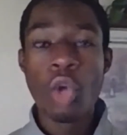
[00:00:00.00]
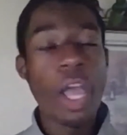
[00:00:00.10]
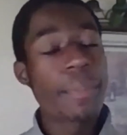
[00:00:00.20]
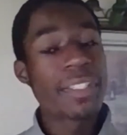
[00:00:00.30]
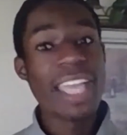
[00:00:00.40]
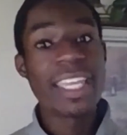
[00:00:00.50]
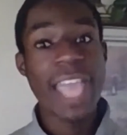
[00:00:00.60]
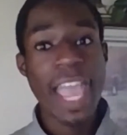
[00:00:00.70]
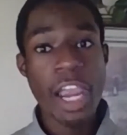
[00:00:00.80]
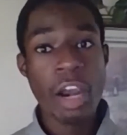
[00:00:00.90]
take
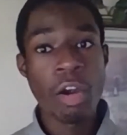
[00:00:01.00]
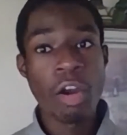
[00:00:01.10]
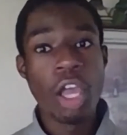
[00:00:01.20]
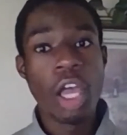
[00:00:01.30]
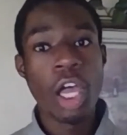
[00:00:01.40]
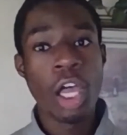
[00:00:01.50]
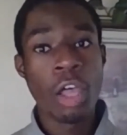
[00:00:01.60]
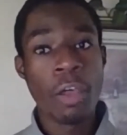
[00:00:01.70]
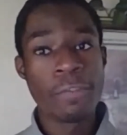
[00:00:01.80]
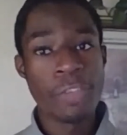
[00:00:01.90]
care
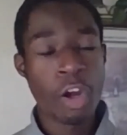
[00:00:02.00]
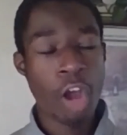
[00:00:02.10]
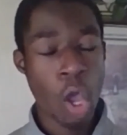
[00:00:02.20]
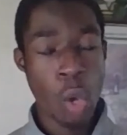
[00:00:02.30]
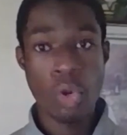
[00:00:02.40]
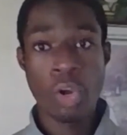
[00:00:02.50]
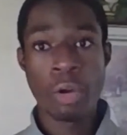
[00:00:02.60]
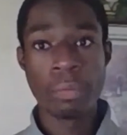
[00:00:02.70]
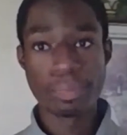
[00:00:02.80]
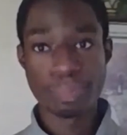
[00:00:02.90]
of their
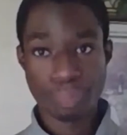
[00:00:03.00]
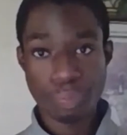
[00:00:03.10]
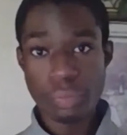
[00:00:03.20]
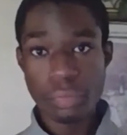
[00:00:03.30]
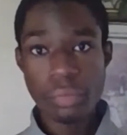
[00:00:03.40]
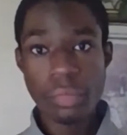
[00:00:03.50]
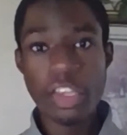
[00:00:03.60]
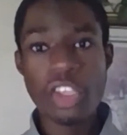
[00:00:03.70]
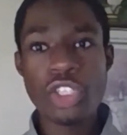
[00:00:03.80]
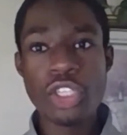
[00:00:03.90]
older
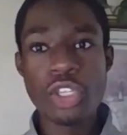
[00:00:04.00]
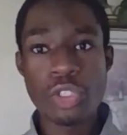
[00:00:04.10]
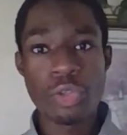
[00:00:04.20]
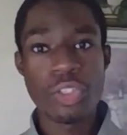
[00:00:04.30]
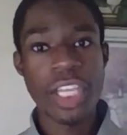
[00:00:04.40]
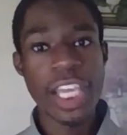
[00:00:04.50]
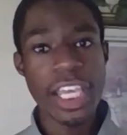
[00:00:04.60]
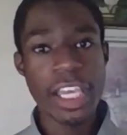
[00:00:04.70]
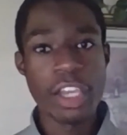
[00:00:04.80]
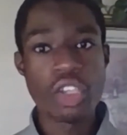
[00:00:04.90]
sister's
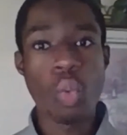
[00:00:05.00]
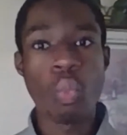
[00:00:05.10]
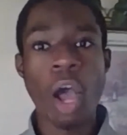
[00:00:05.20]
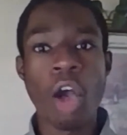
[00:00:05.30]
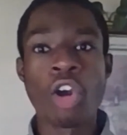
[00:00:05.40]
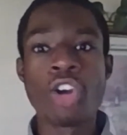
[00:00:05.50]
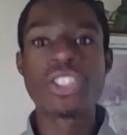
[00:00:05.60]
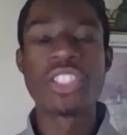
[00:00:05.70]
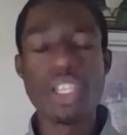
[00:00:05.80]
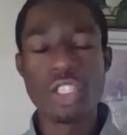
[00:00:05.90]
kids while her
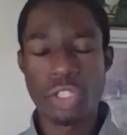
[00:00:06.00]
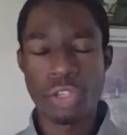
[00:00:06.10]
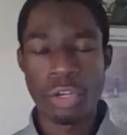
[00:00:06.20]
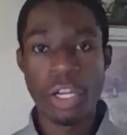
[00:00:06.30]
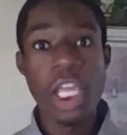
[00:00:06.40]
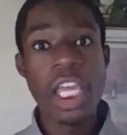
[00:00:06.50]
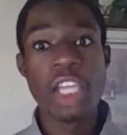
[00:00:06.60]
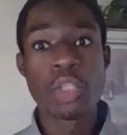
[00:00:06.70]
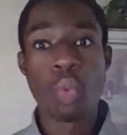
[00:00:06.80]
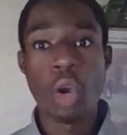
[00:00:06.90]
sister
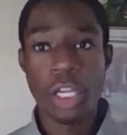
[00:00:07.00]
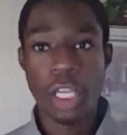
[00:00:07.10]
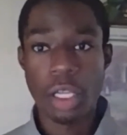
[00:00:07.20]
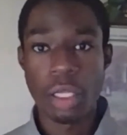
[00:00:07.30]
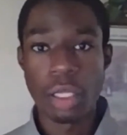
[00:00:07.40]
is working.